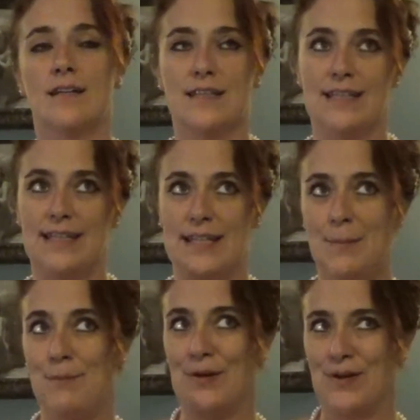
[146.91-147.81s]

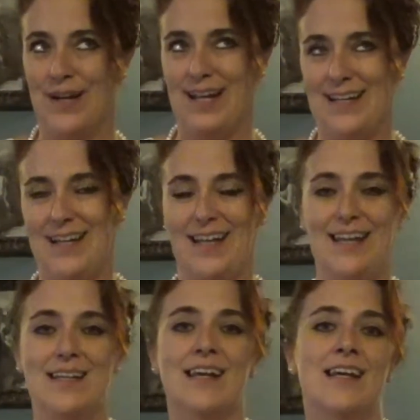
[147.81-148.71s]
liberated
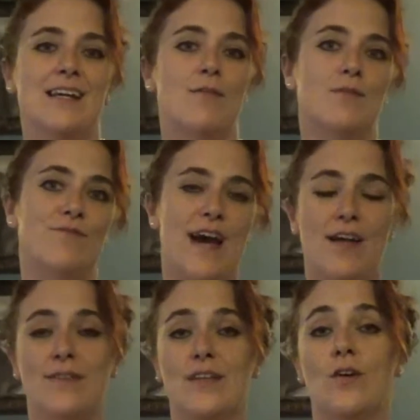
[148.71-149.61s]
it,
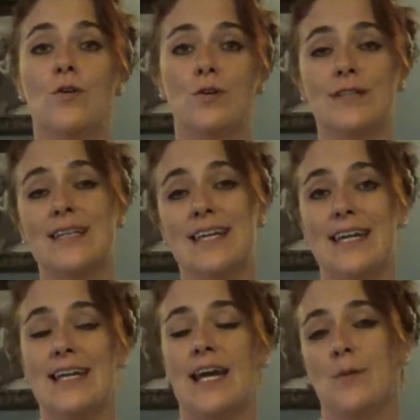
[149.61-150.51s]
found the old
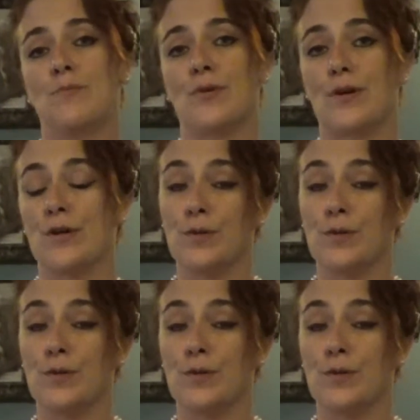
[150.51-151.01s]
King Emperor,